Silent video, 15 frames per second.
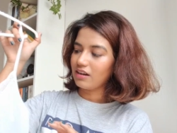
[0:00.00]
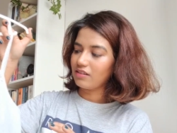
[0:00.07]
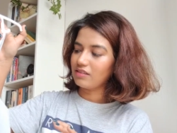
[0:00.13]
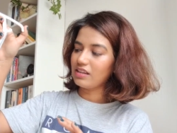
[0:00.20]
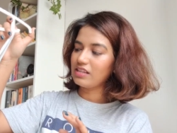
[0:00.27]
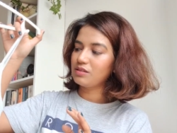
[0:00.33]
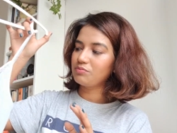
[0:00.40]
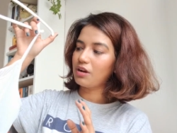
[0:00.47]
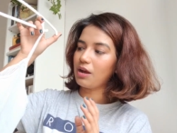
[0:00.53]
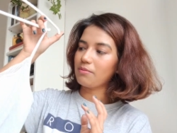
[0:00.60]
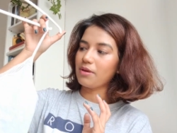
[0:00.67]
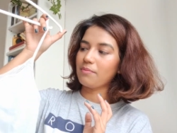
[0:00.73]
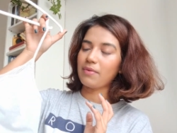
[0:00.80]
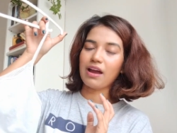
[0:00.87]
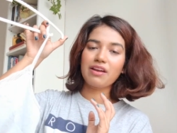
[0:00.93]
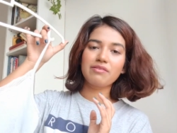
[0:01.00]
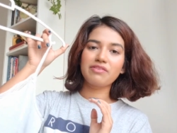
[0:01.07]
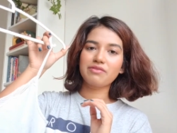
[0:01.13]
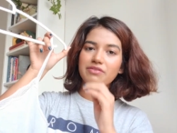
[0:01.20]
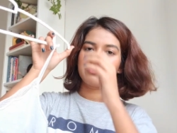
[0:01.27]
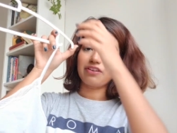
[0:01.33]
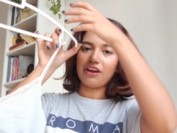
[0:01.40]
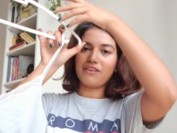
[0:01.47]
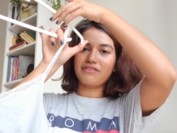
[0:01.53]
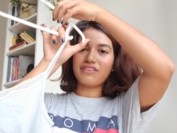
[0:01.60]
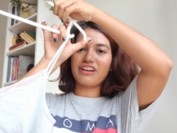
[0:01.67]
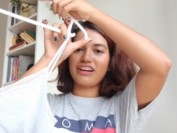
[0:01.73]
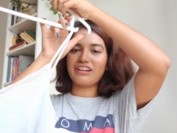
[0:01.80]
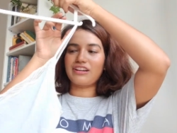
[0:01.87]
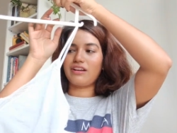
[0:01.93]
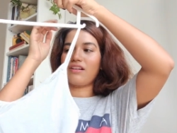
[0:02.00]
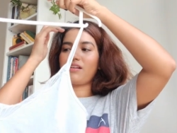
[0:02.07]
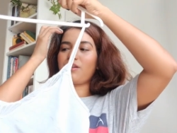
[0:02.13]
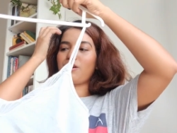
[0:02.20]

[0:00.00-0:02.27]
Now this might be my favorite